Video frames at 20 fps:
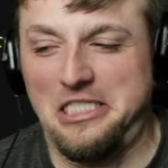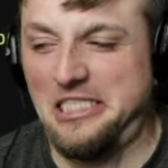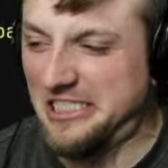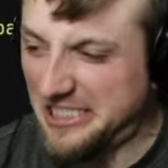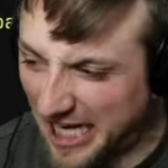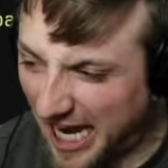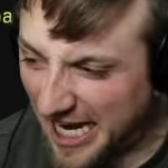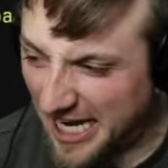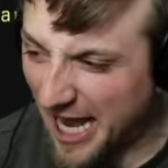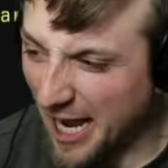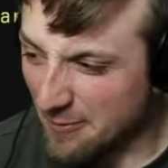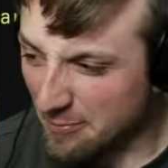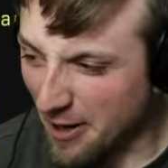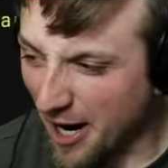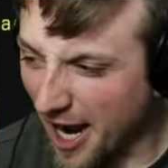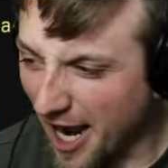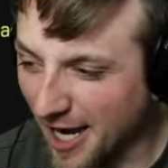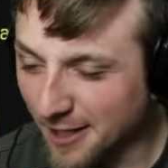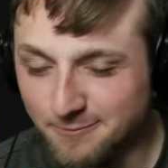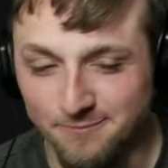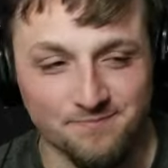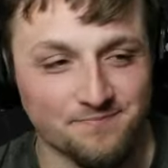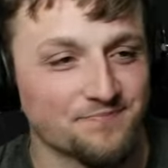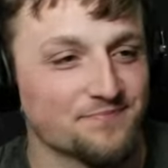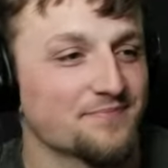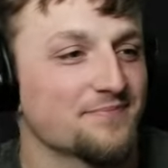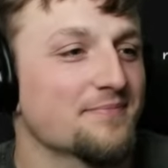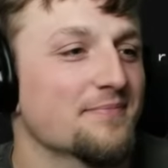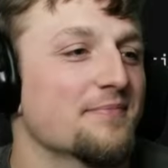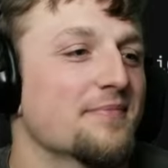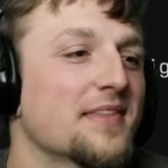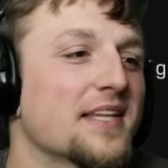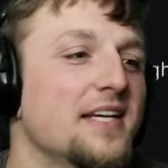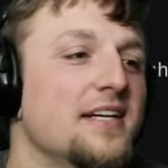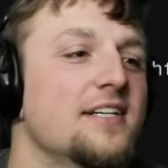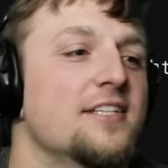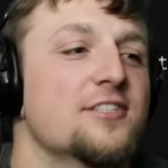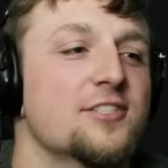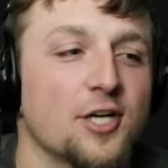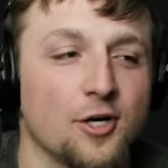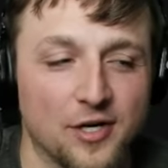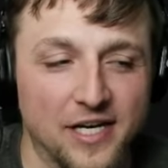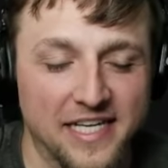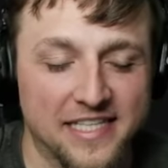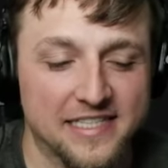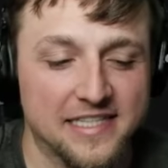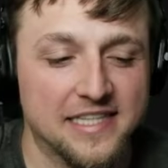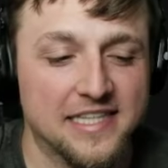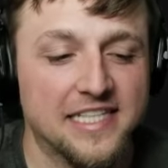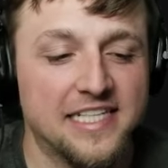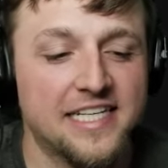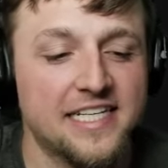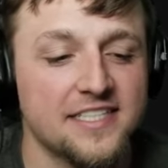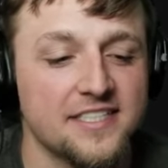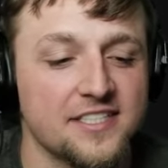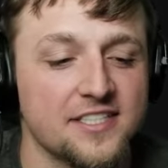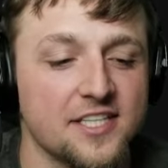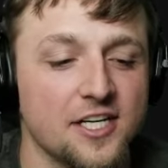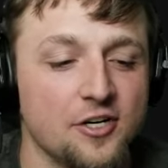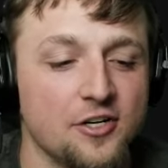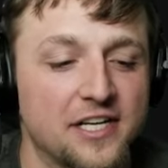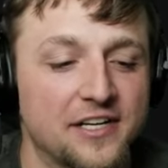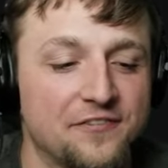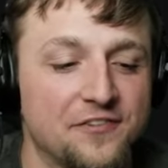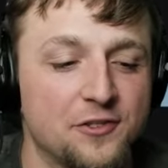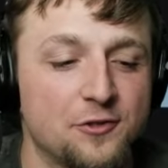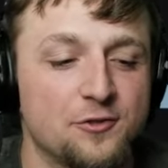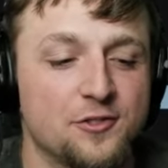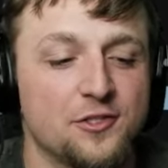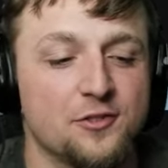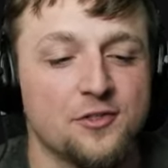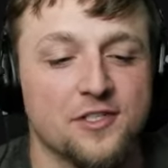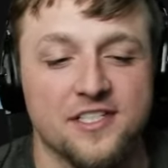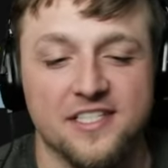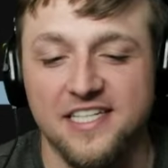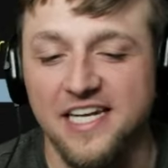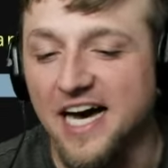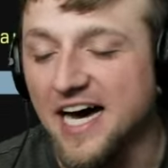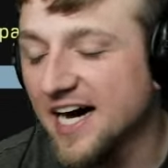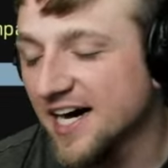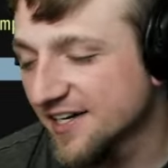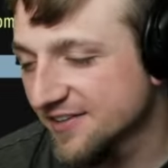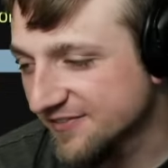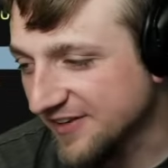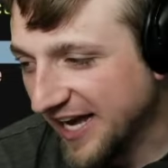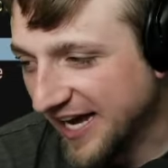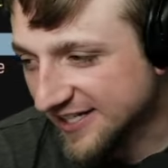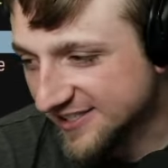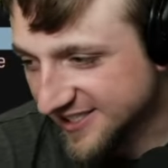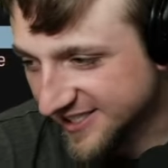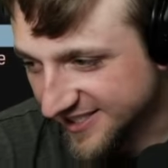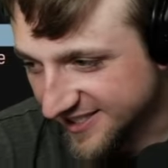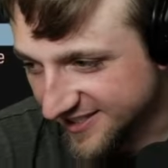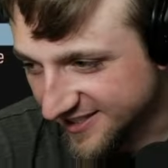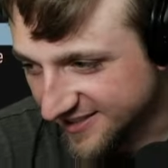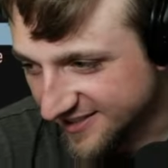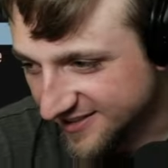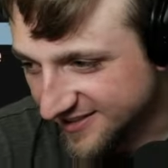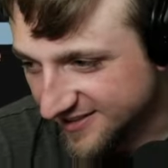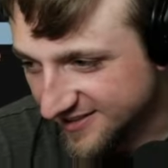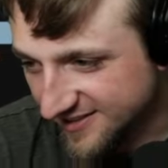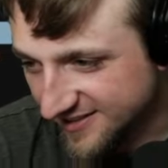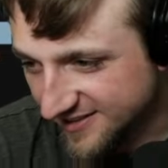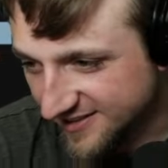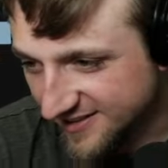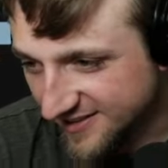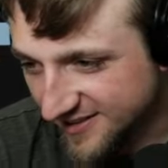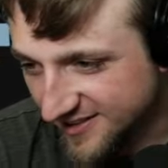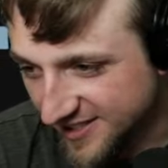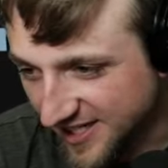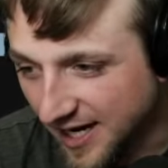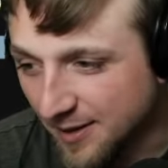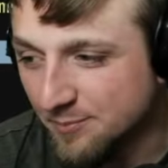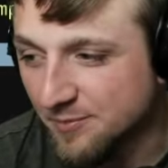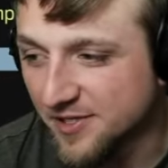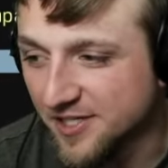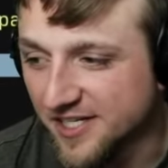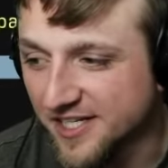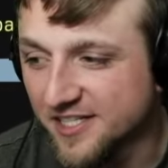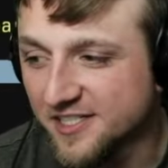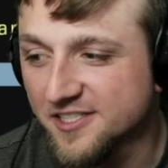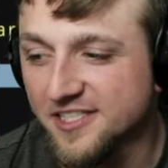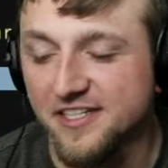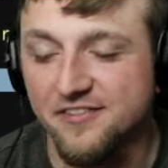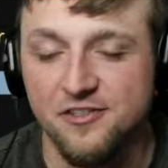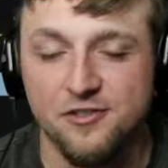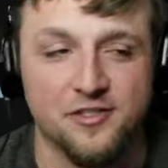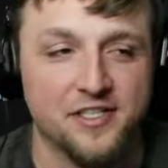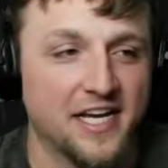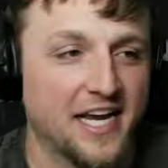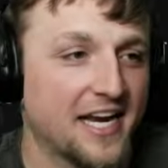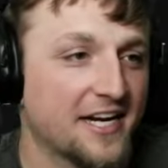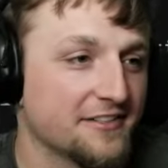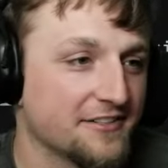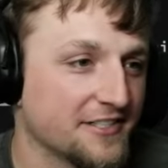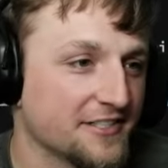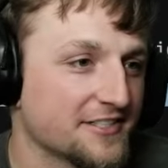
Dang it, Ryan! So at least, though, if you do a non-valid number, it'll give you an error.